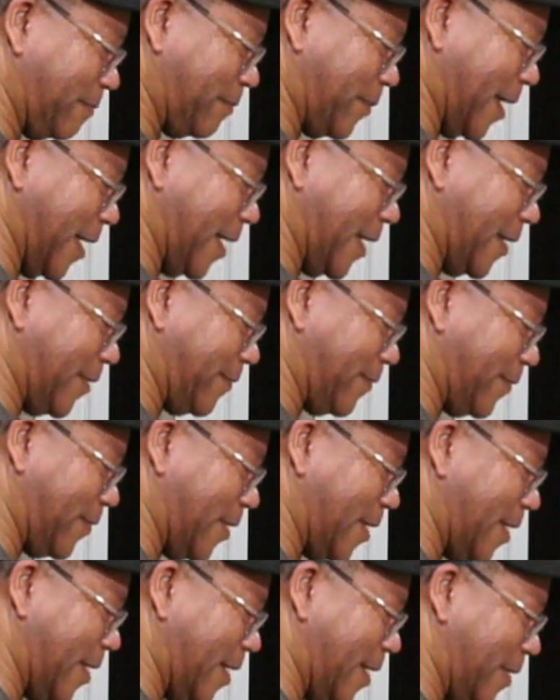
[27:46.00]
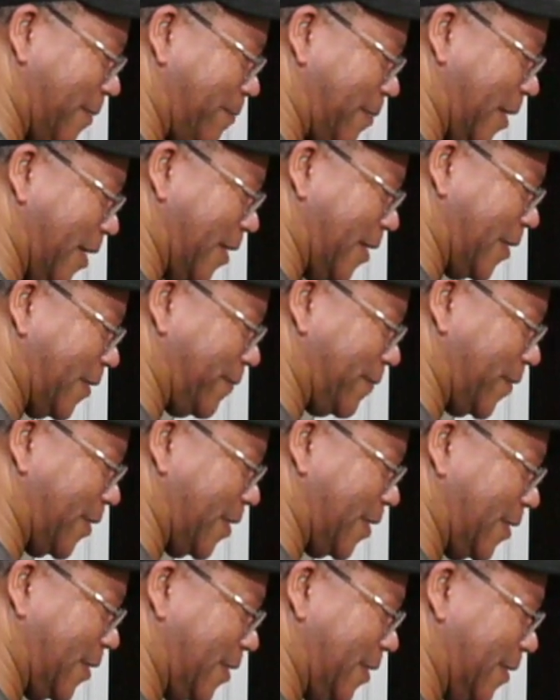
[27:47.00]
Pan-fried
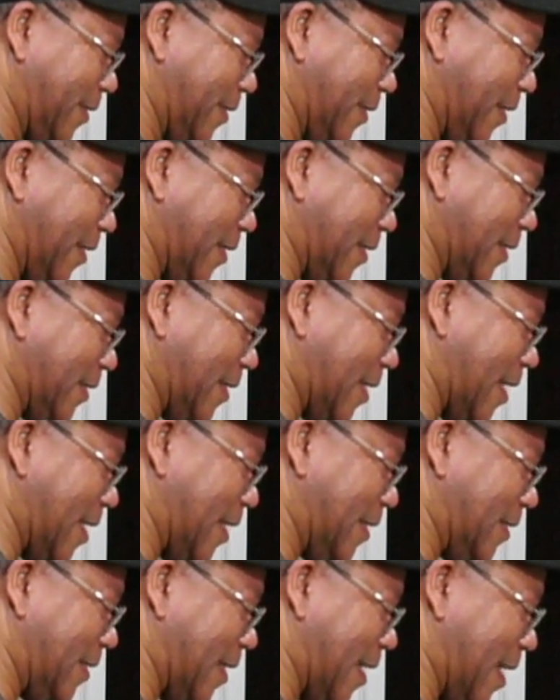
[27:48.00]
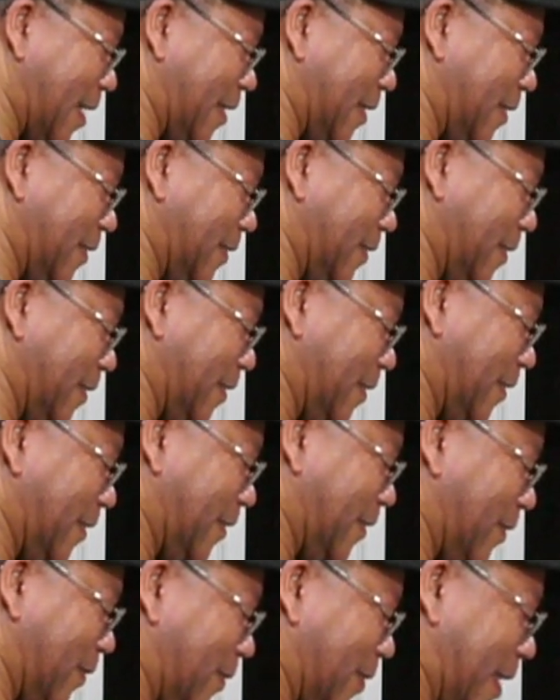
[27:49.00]
parrotfish and a side salad
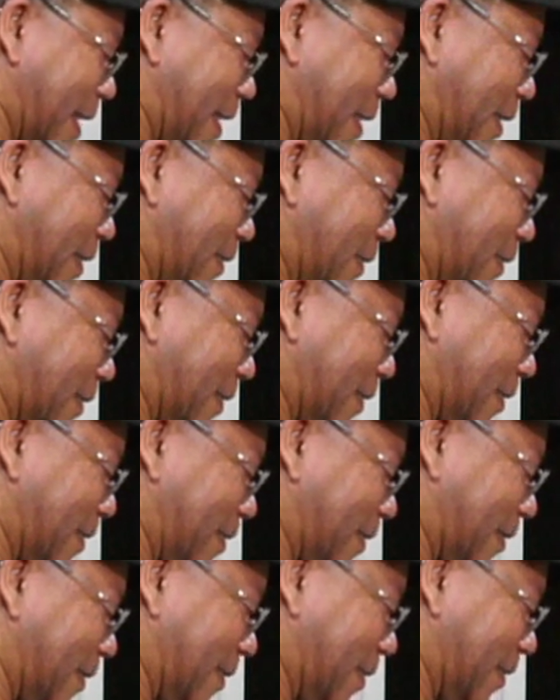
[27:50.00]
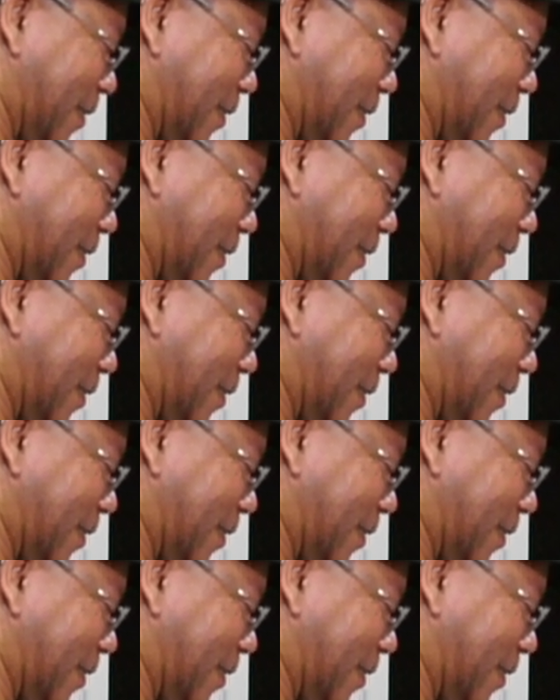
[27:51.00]
on Daddy Cooks.